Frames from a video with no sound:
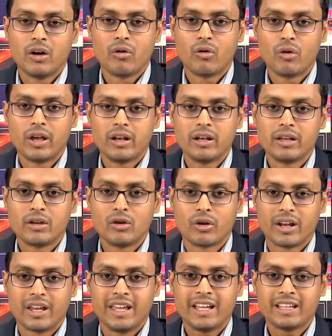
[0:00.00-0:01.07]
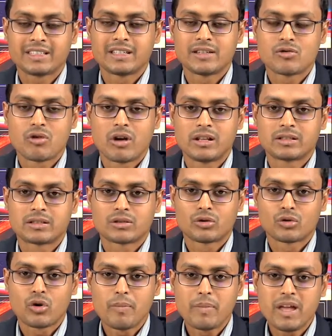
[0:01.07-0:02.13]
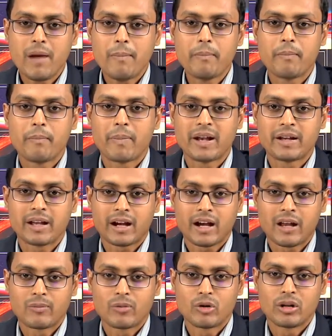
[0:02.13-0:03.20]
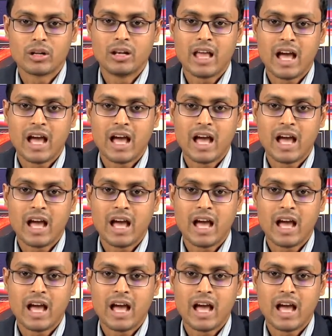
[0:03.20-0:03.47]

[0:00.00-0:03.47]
when your X equals chromium pentacarbonyl